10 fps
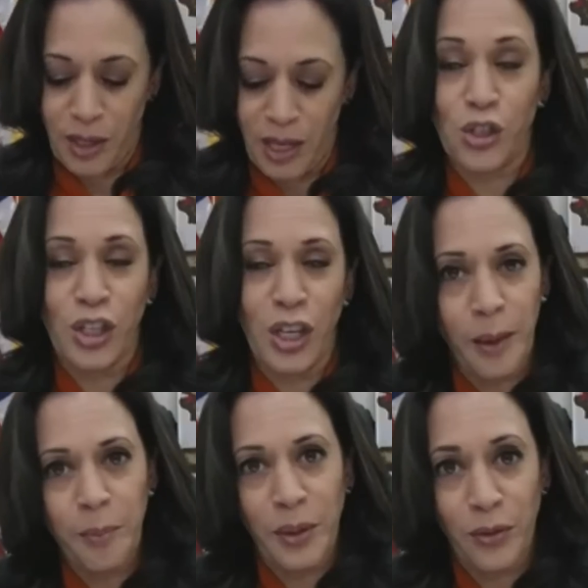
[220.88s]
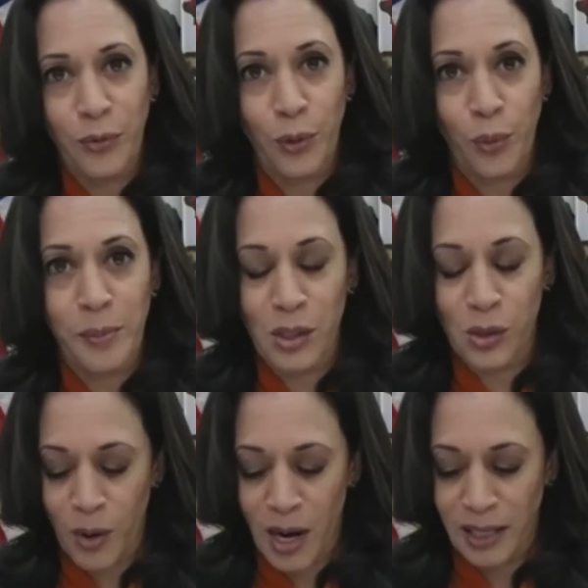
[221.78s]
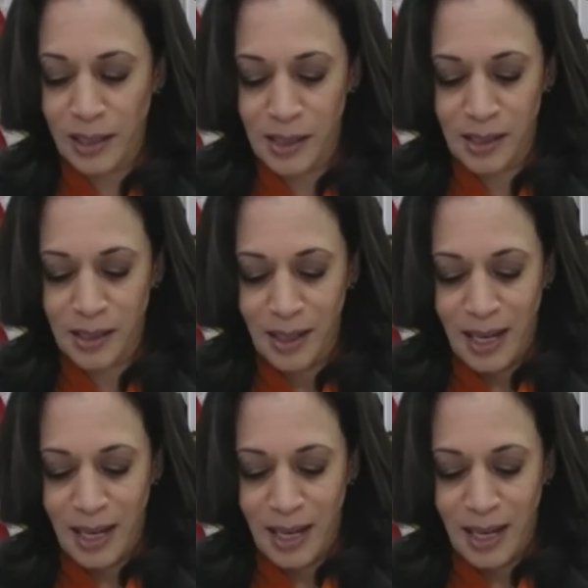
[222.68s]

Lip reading: a champion for women's rights